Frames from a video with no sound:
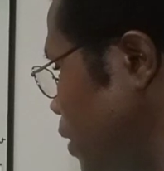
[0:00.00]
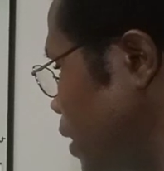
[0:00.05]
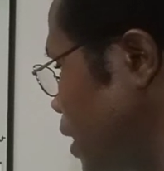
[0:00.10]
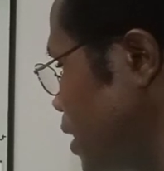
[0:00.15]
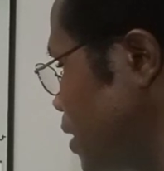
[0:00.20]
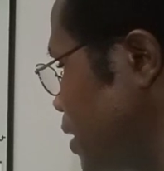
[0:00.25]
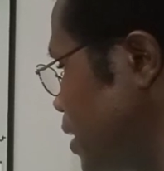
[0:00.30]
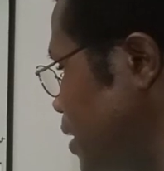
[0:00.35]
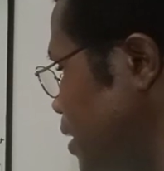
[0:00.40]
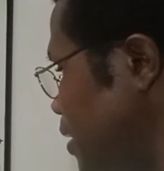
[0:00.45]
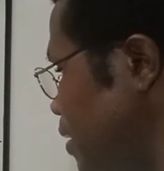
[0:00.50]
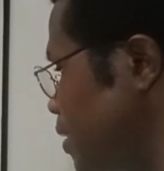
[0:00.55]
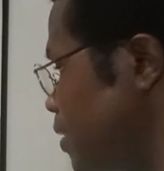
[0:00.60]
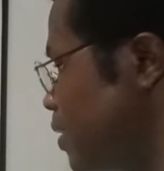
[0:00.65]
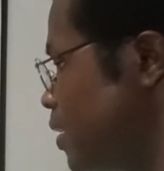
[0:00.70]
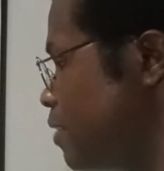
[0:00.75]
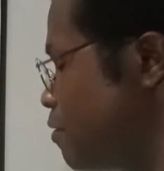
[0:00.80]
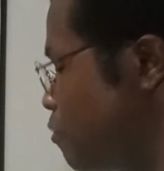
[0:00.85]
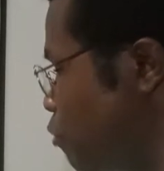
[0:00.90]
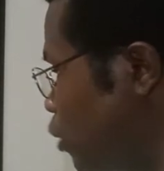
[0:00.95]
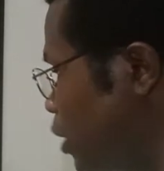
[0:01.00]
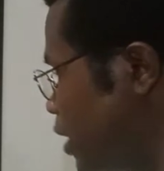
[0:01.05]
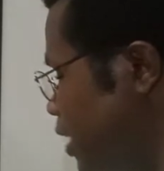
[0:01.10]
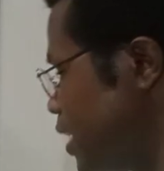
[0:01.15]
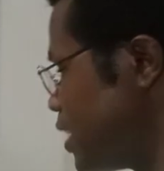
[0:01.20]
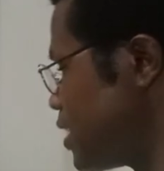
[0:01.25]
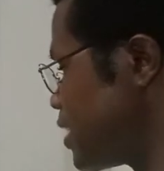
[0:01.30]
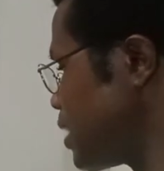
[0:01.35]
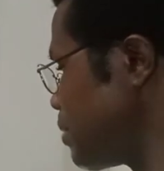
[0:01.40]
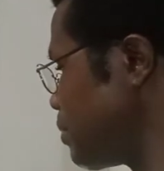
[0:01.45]
They fall
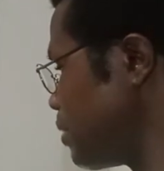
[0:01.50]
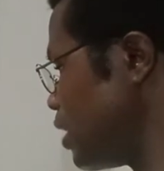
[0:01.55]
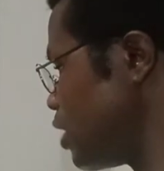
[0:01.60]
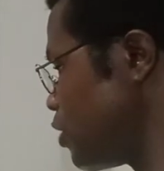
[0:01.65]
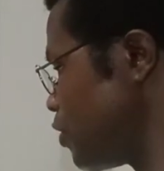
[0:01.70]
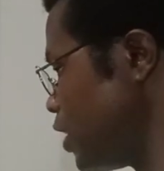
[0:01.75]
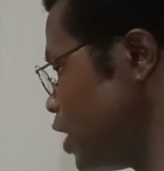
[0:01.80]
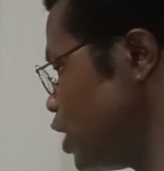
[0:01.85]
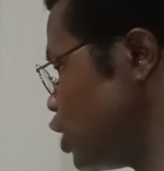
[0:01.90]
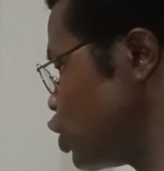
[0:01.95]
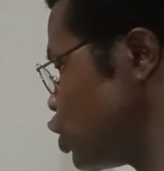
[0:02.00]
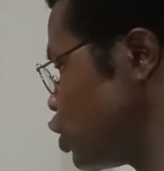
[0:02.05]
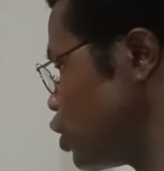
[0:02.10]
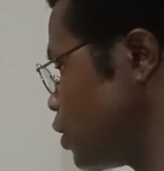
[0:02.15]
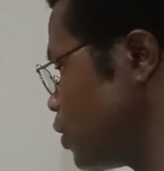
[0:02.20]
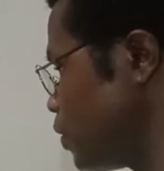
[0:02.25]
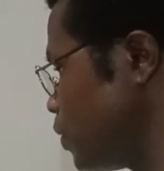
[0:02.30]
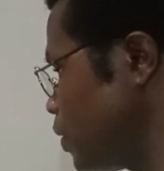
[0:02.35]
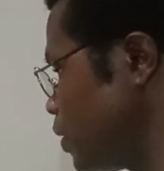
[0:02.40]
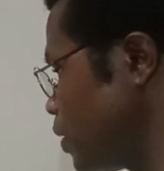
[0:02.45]
in a similar range.